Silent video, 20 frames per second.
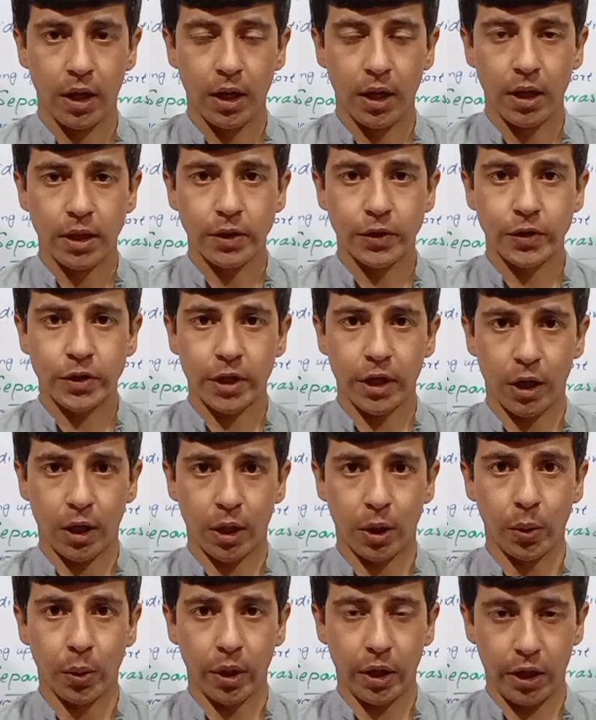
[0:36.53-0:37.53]

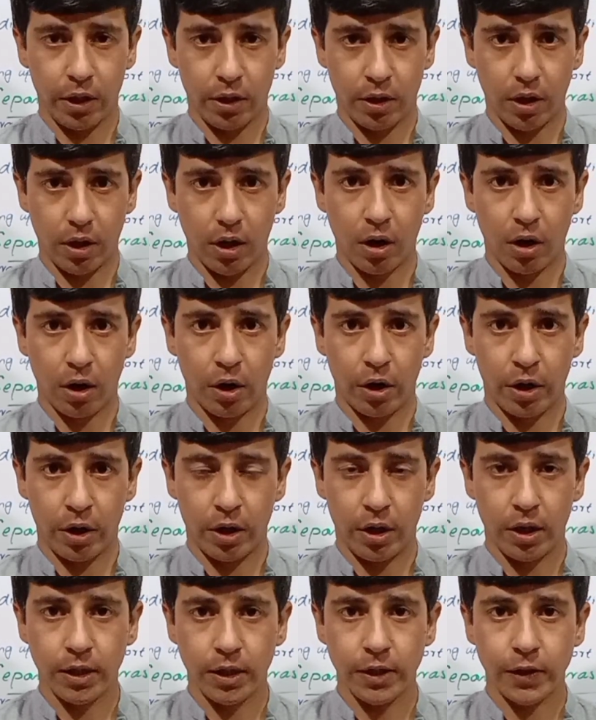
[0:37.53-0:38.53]
So here are
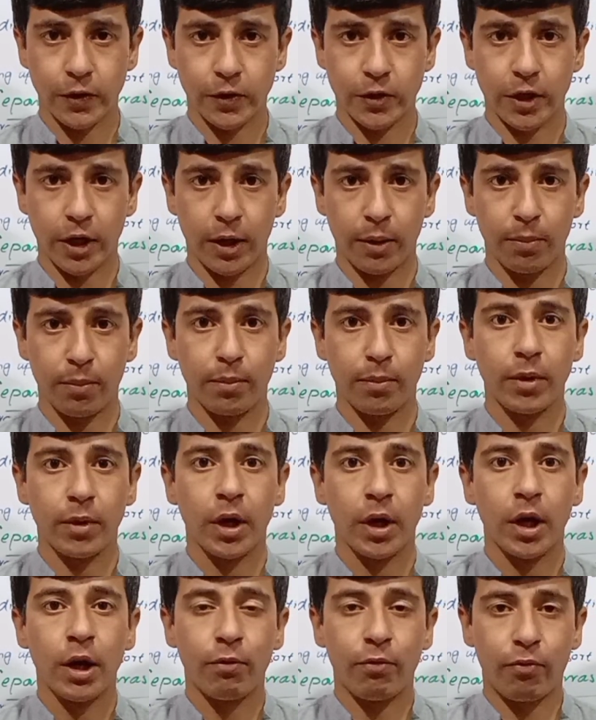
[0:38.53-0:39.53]
some
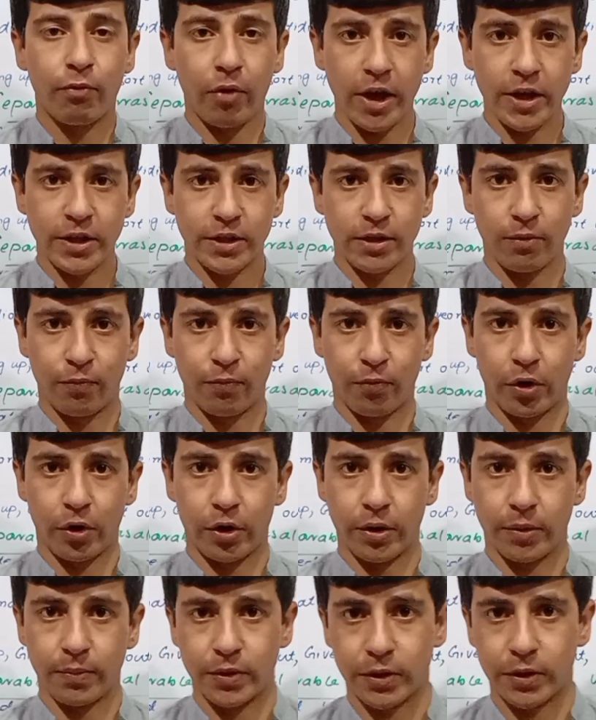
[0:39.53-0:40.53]
phrasal
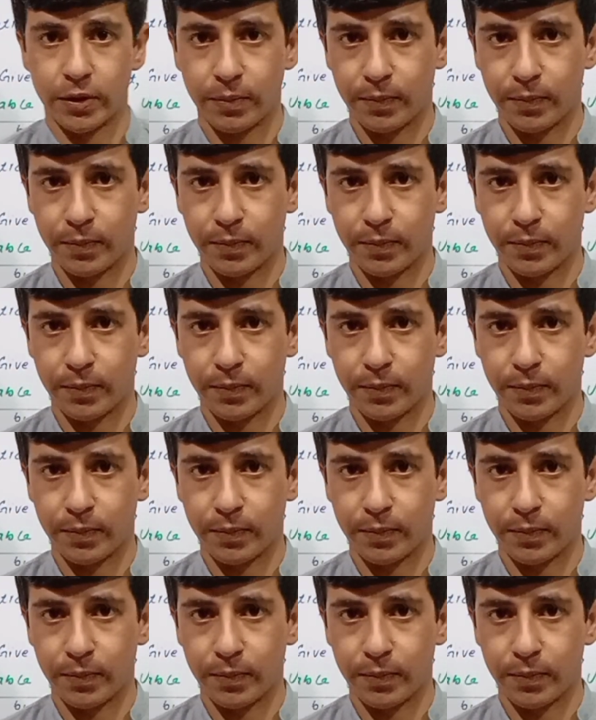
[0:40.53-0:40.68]
verbs